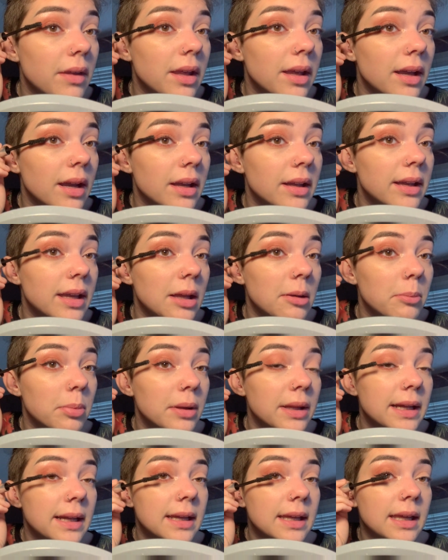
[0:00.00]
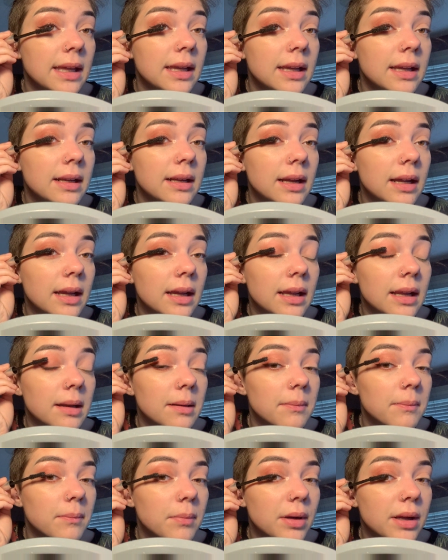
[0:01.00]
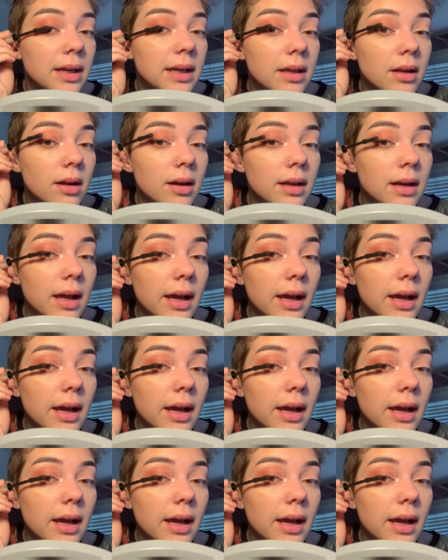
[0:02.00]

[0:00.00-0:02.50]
Yeah, you keep blinking and putting it on.